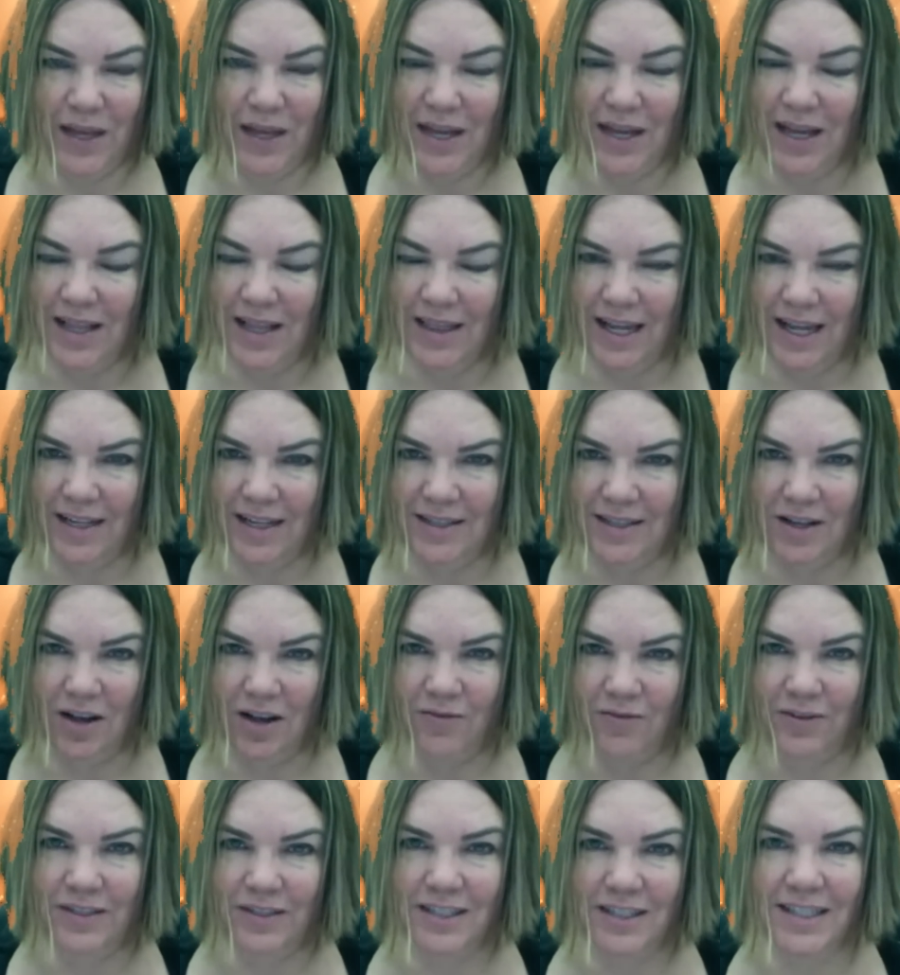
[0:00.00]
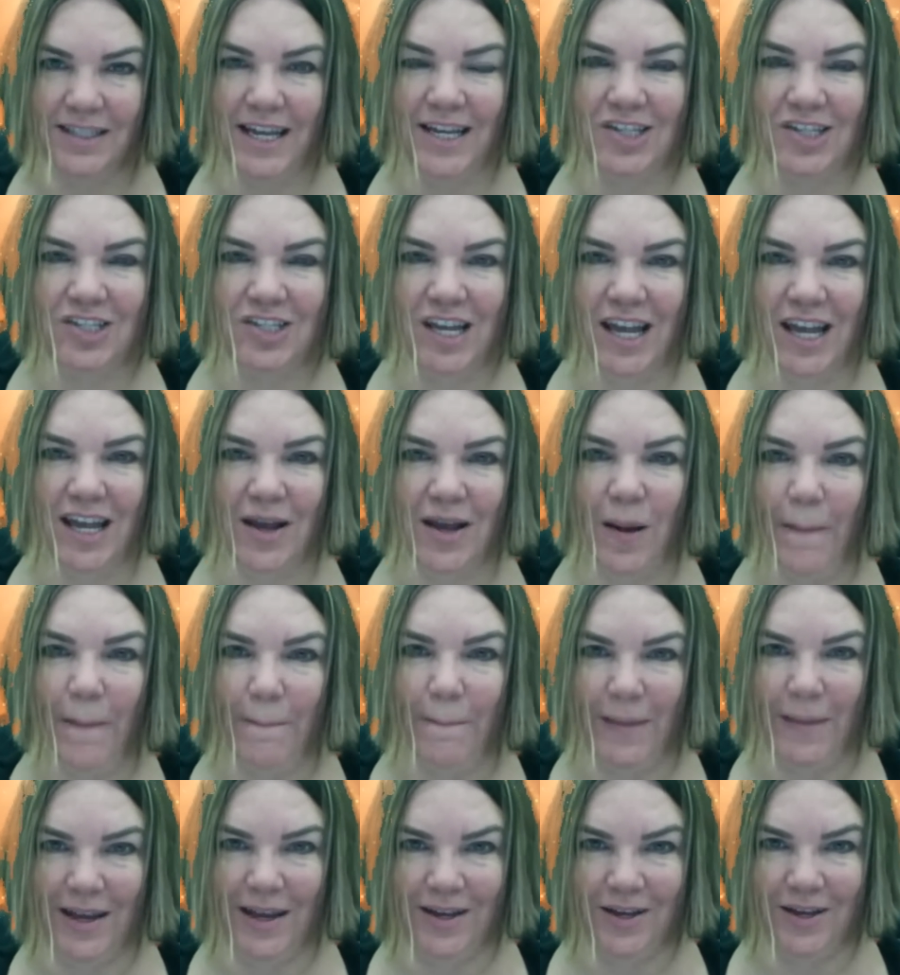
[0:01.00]
That's all for today, Shea.
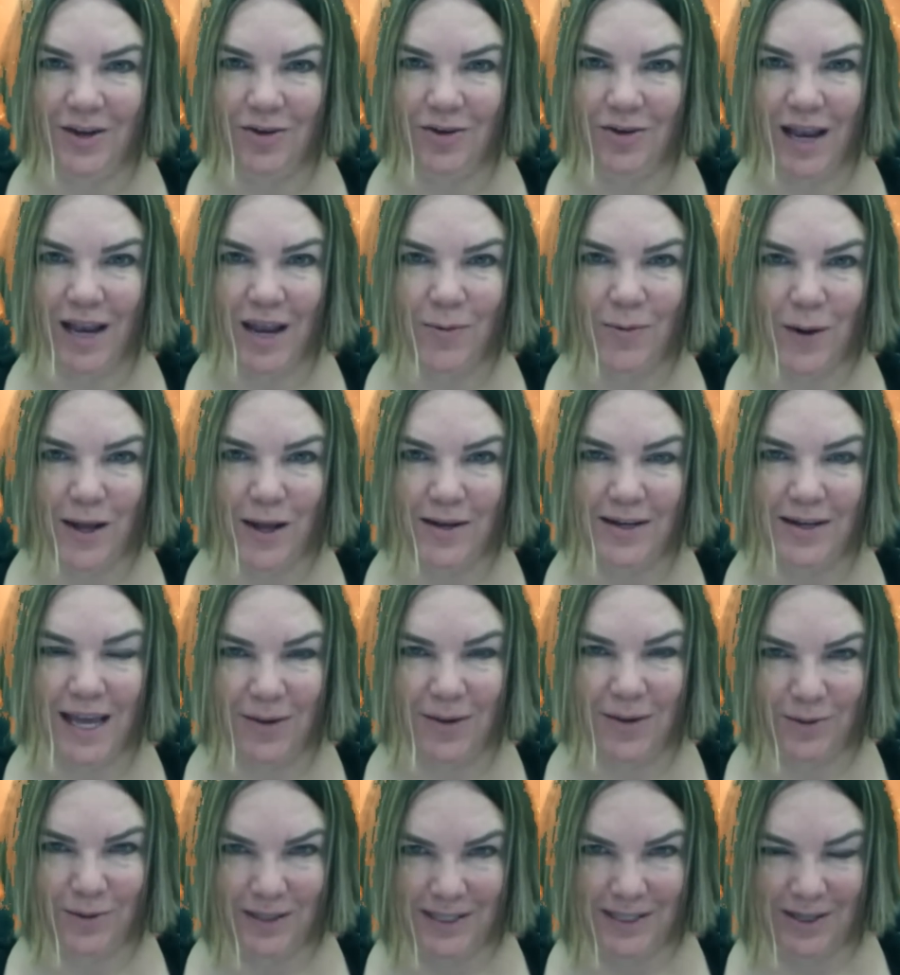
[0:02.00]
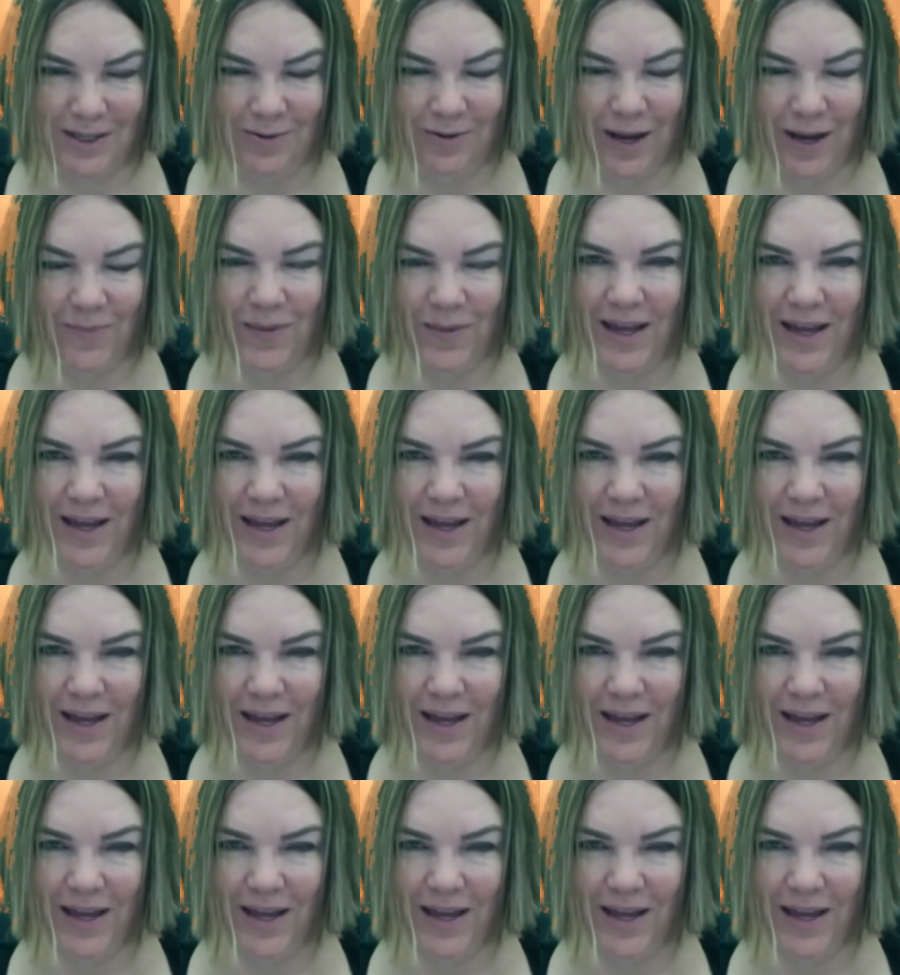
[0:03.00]
Make it a great one, and we'll see you right back